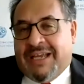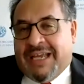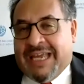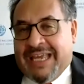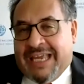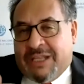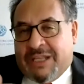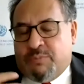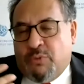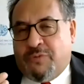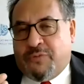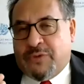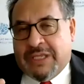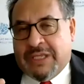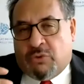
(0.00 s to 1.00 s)
it moved
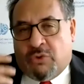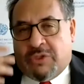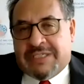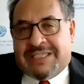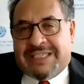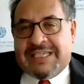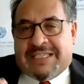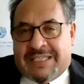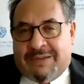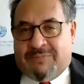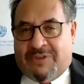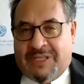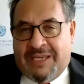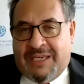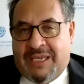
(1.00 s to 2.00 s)
into the system
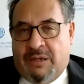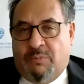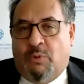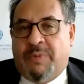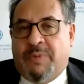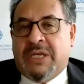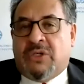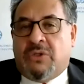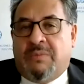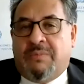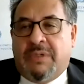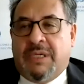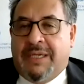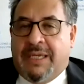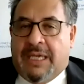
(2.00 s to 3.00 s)
thinking momentum.
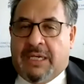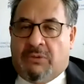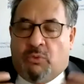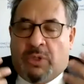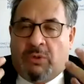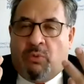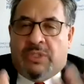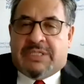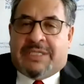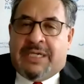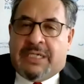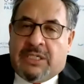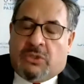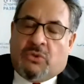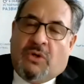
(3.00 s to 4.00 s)
And when we
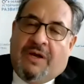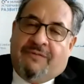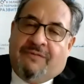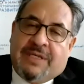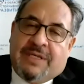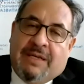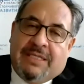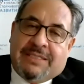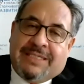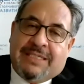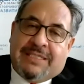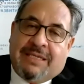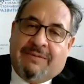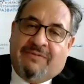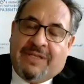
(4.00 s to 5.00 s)
started to have
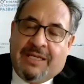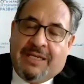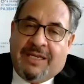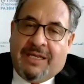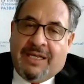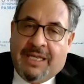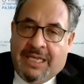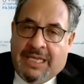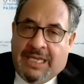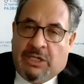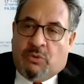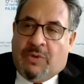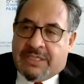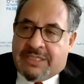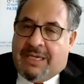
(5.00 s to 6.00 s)
system thinking, it
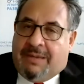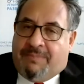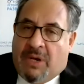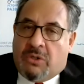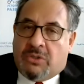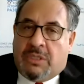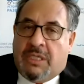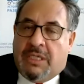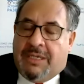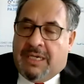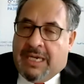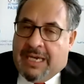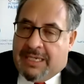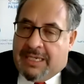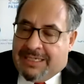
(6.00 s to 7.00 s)
was about
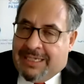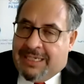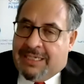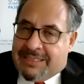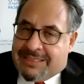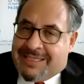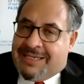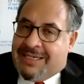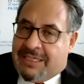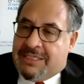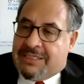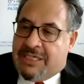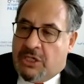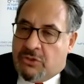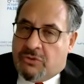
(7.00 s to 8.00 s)
the
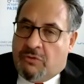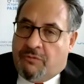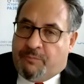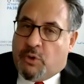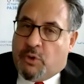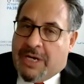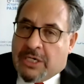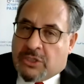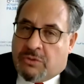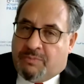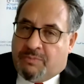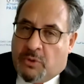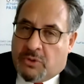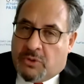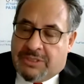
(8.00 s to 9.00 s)
standardization of production
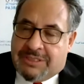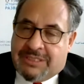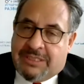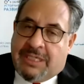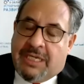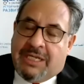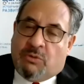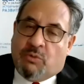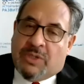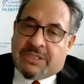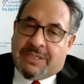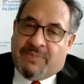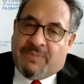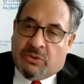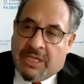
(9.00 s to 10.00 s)
process. It was
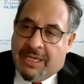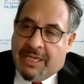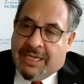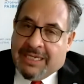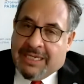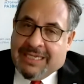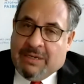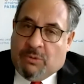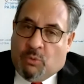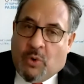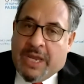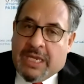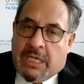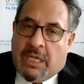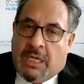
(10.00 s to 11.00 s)
about the
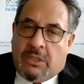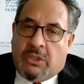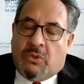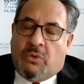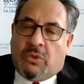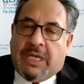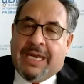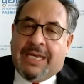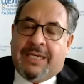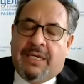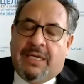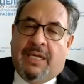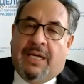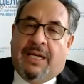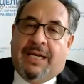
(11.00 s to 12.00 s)
way you can
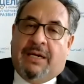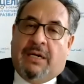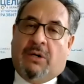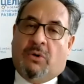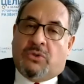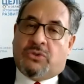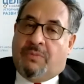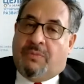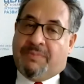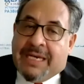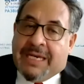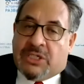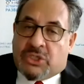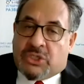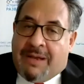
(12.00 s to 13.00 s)
also
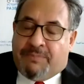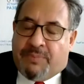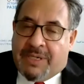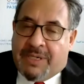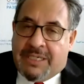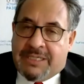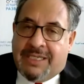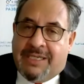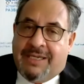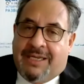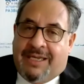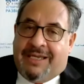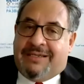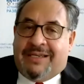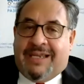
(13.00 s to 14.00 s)
manage companies.
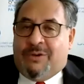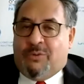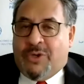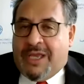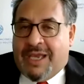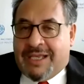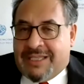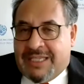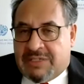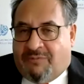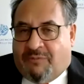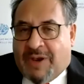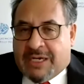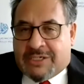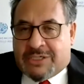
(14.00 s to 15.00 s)
And we had this
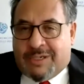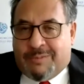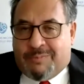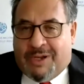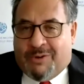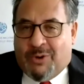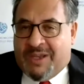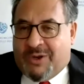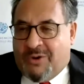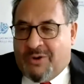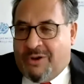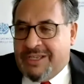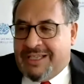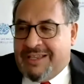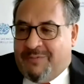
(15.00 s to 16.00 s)
flagship, I call
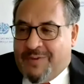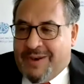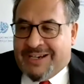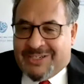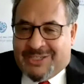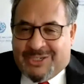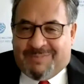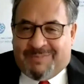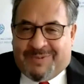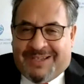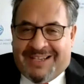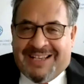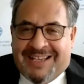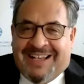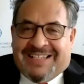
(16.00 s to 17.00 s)
it the flagship
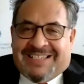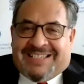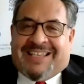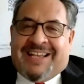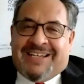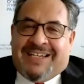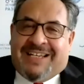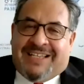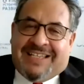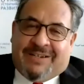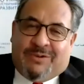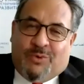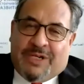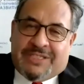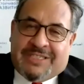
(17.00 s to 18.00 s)
standard that
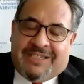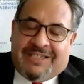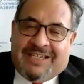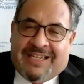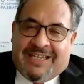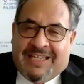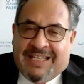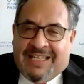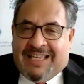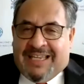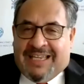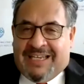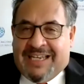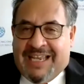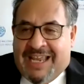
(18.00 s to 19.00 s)
was in the
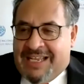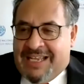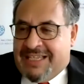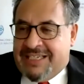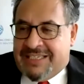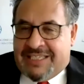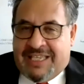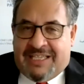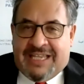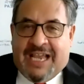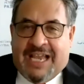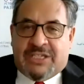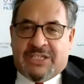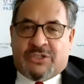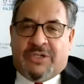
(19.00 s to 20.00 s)
80s, the
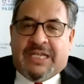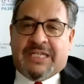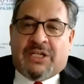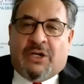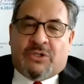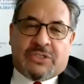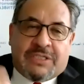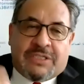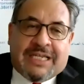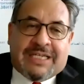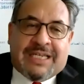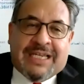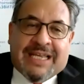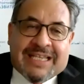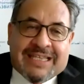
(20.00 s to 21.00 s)
ISO 9000,
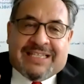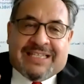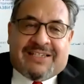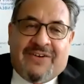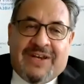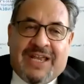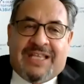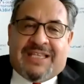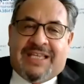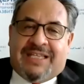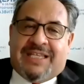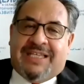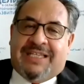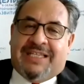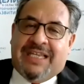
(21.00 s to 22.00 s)
that created
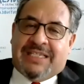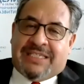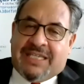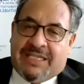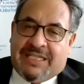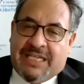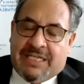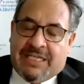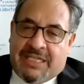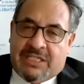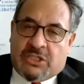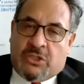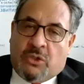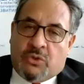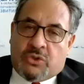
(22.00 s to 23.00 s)
this
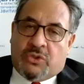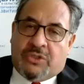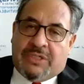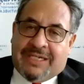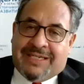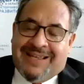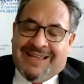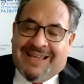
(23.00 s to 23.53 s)
notion that